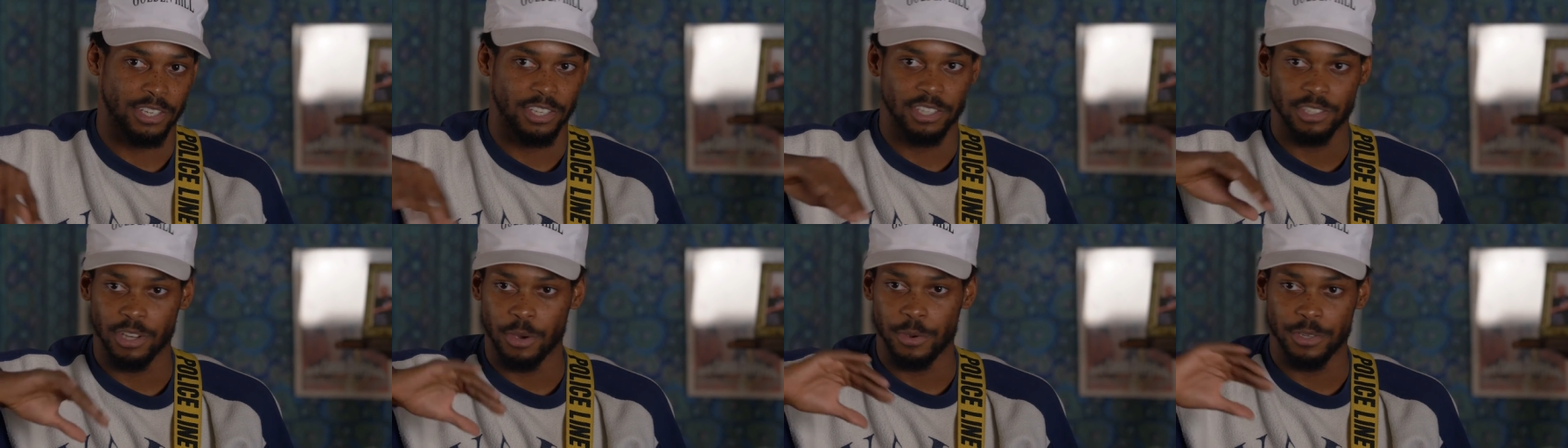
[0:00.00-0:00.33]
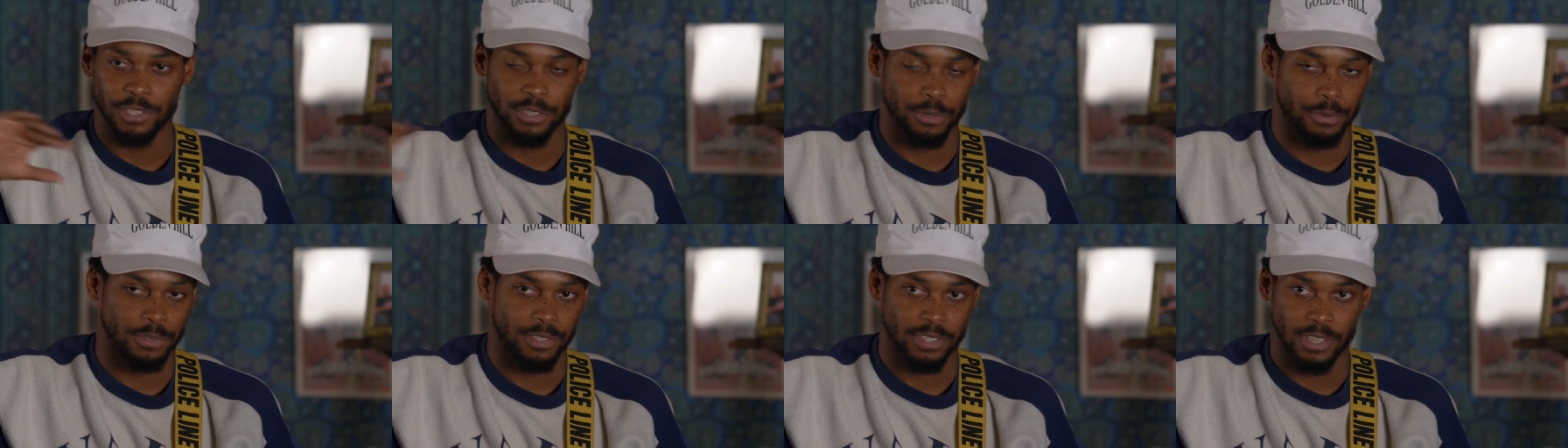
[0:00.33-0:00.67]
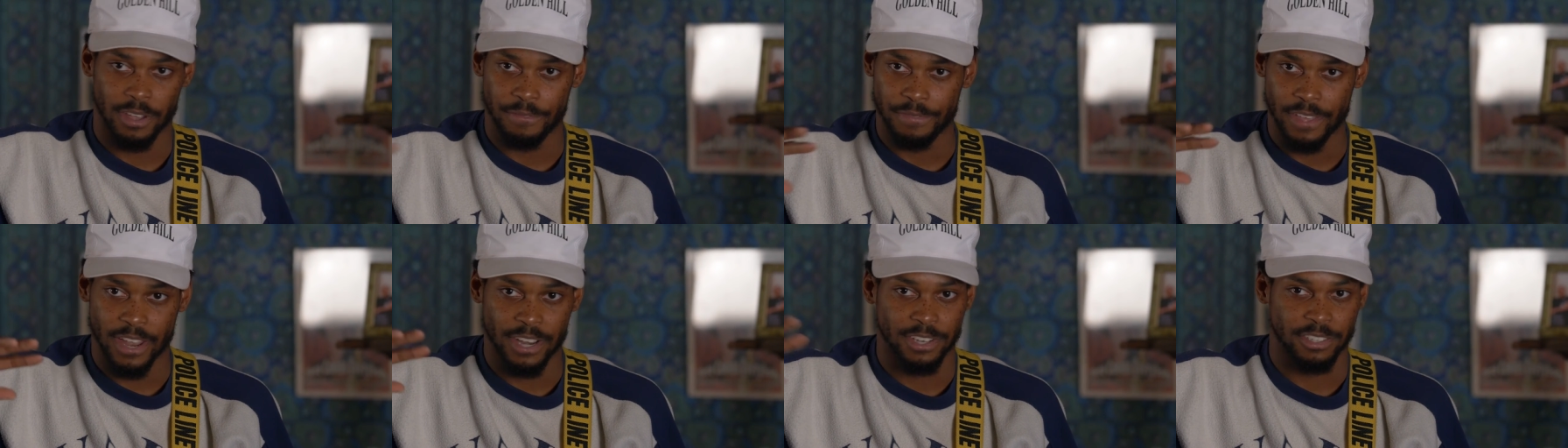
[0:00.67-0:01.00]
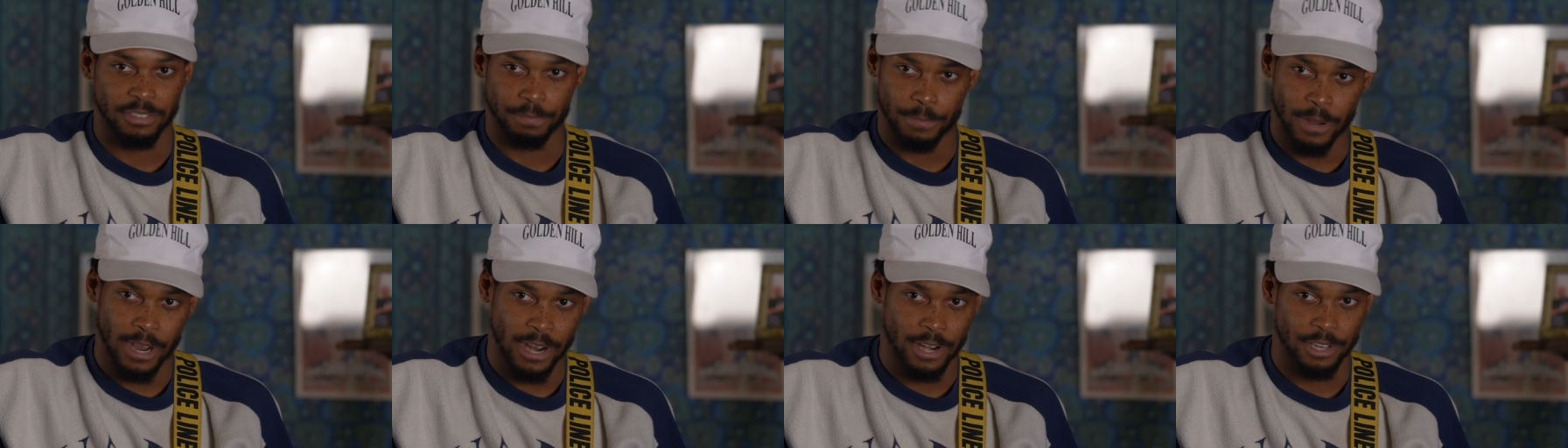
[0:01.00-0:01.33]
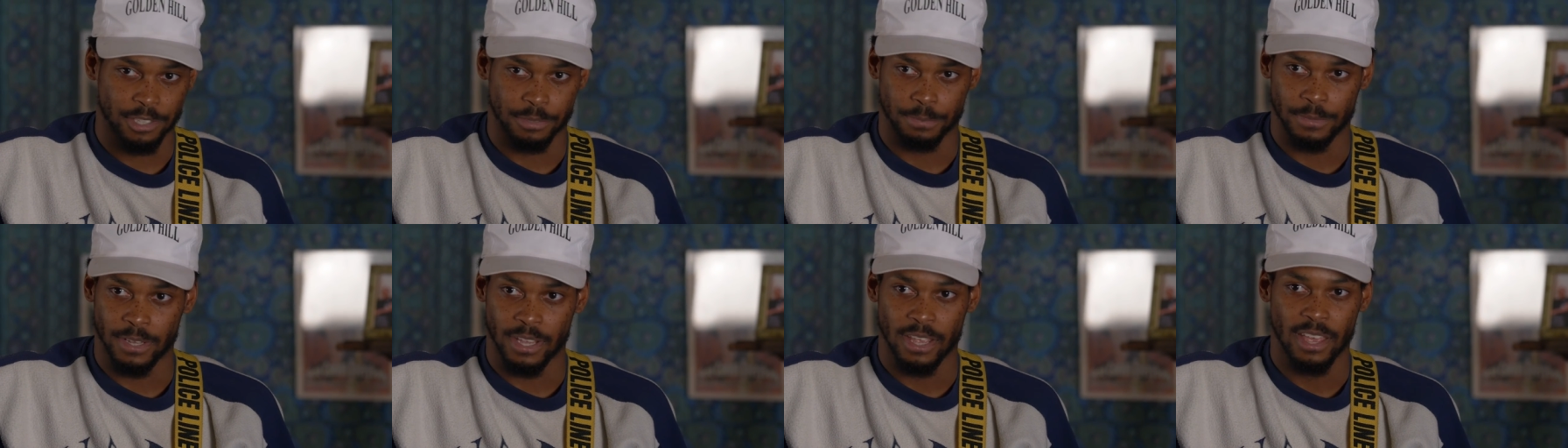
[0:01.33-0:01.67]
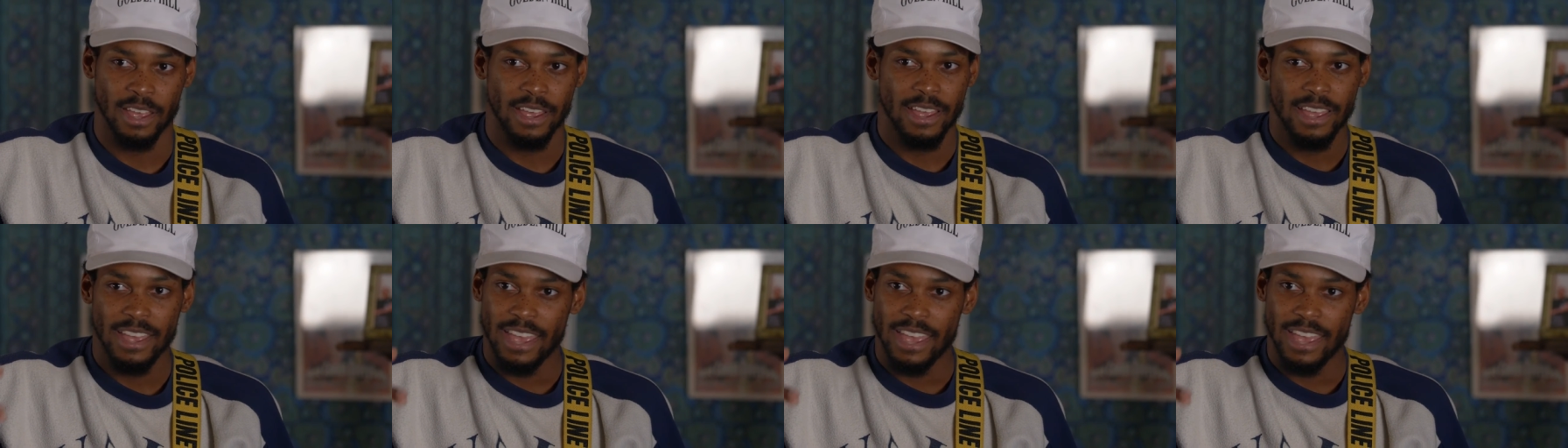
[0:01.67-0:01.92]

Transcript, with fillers: He's always doing stuff that inspires me.